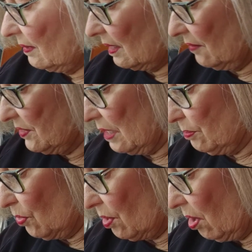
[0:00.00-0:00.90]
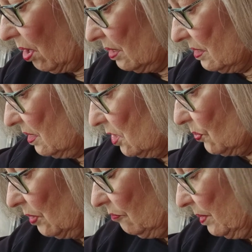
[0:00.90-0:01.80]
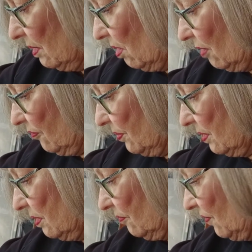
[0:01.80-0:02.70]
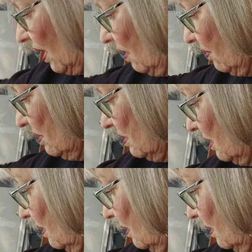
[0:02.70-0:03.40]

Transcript: I've done more art since we've been off with the virus